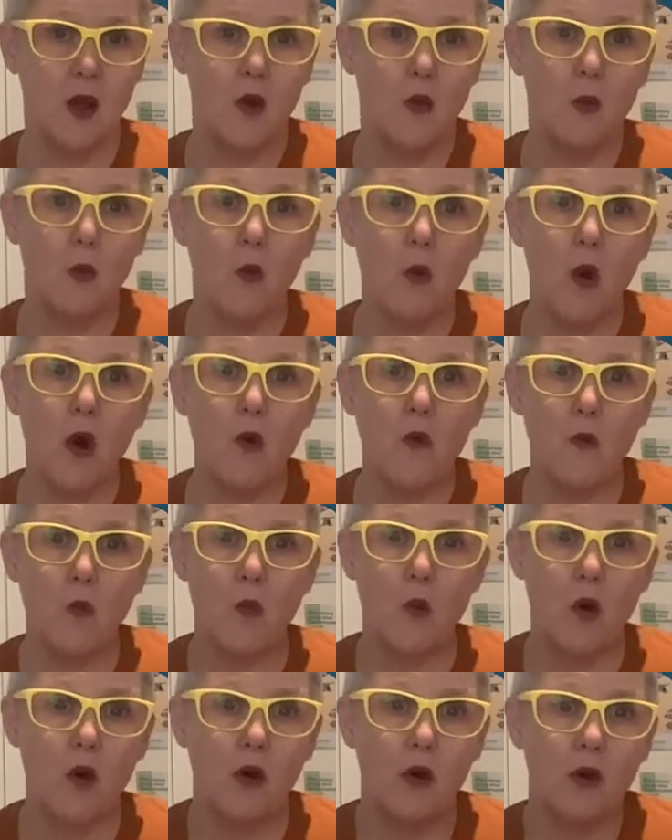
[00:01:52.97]
What
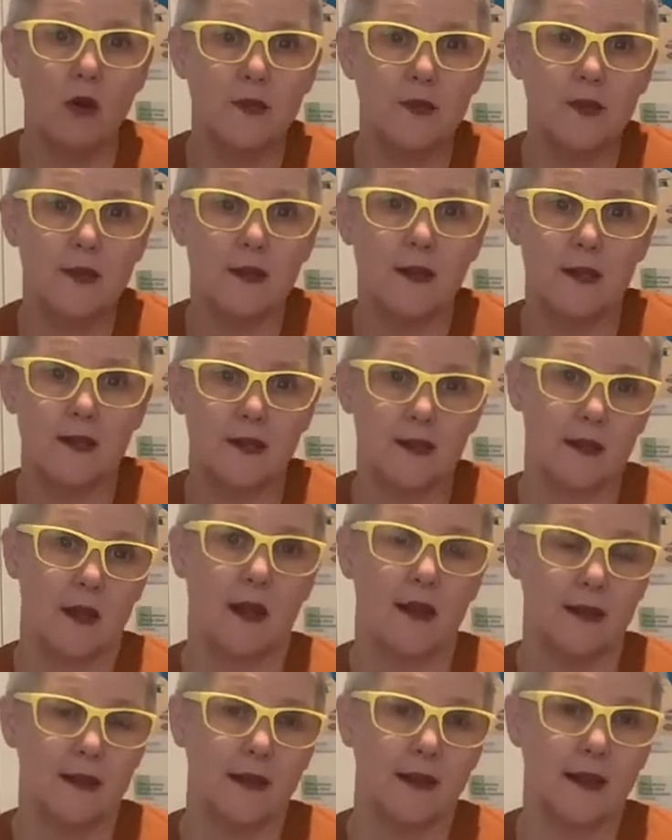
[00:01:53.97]
was the
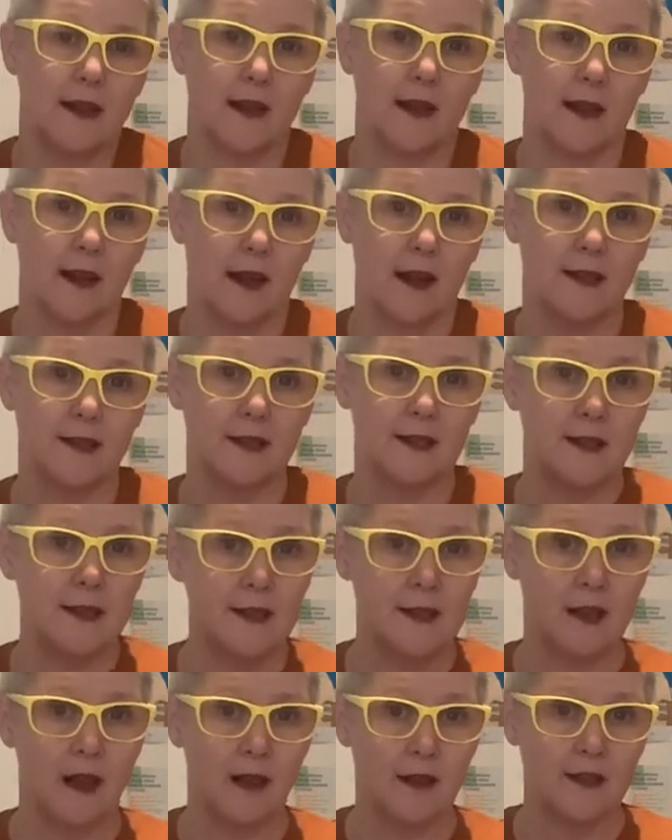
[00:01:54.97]
design thinking class
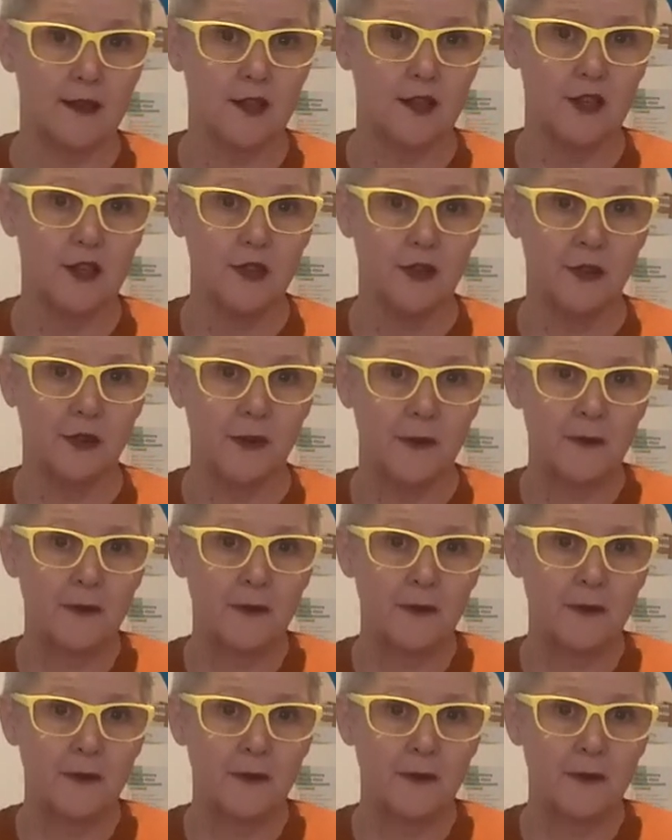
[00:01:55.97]
designed to do?